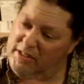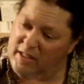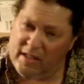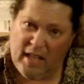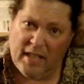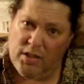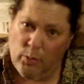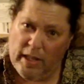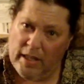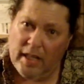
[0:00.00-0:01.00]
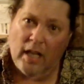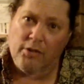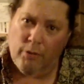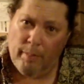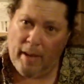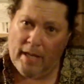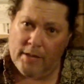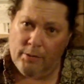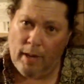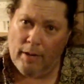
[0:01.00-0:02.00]
6 nights a week in country
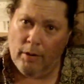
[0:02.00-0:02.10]
bands around